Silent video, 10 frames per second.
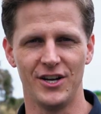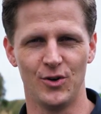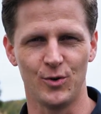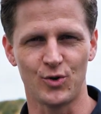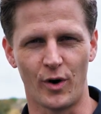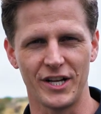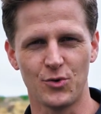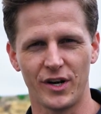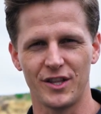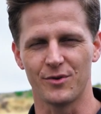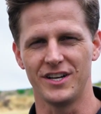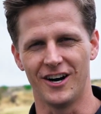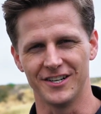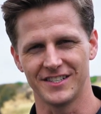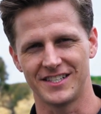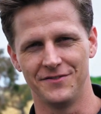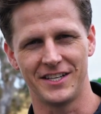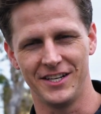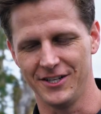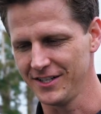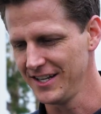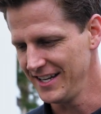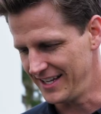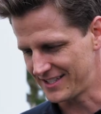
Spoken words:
new 2023 Honda Civic here. It's